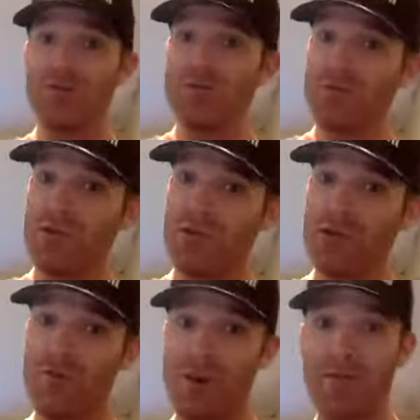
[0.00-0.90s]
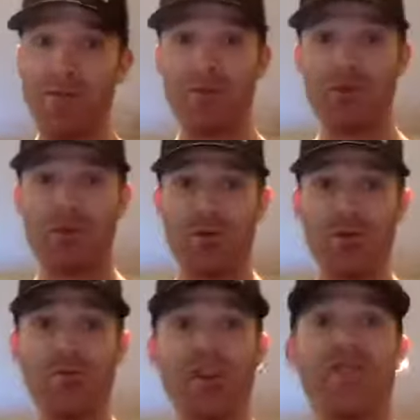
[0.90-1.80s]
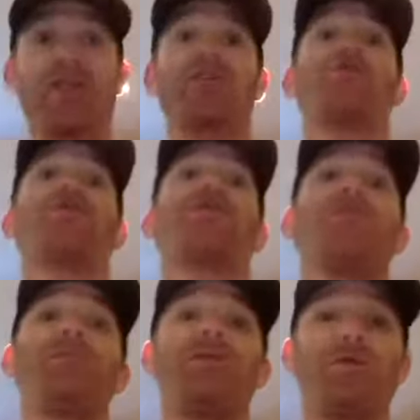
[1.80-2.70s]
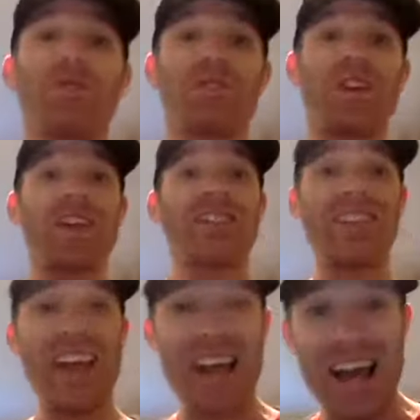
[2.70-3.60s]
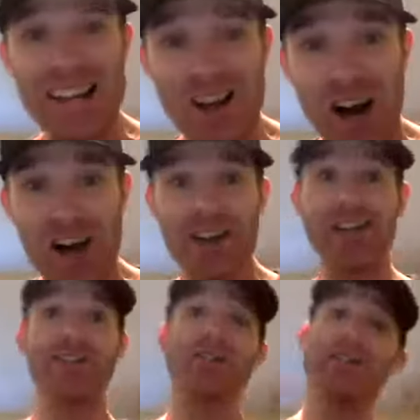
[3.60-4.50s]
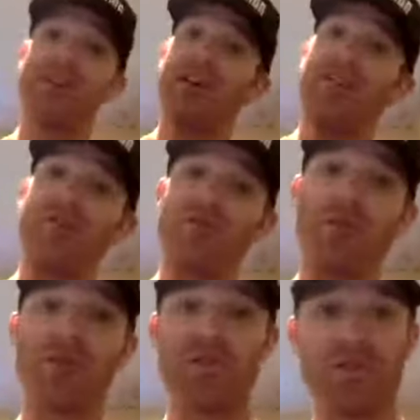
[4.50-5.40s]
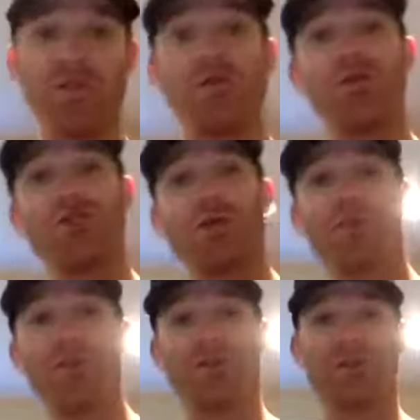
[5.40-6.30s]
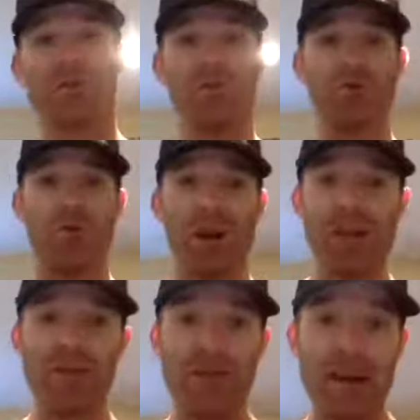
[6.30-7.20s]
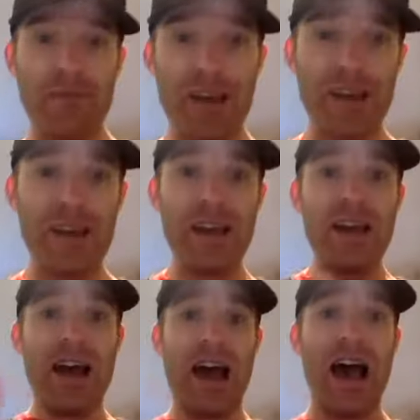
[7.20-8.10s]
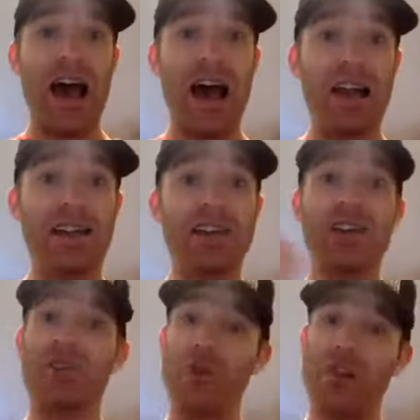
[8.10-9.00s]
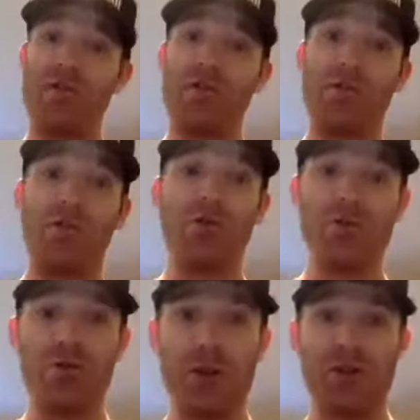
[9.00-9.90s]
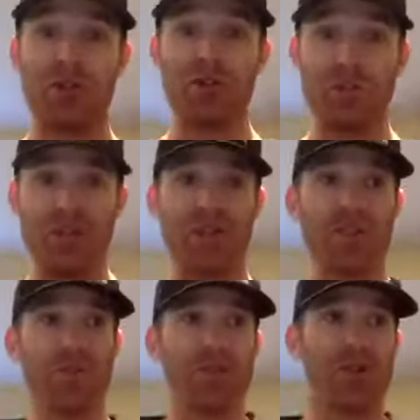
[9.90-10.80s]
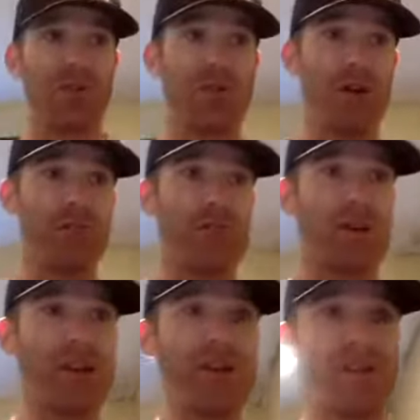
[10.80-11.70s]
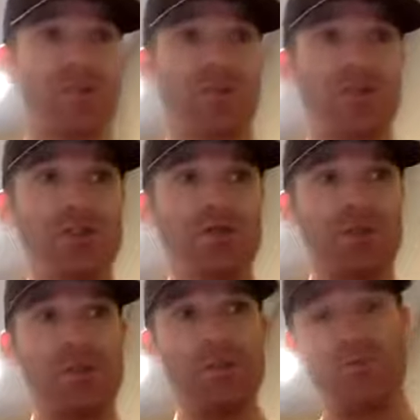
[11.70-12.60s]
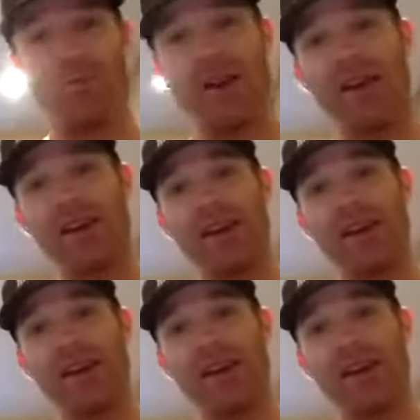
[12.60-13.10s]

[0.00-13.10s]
you might have gone through the same struggles as they had gone a few months ago, a couple of years ago, whatever it may be, and you never know, you might just be the solution to their problem, right? So usually people will make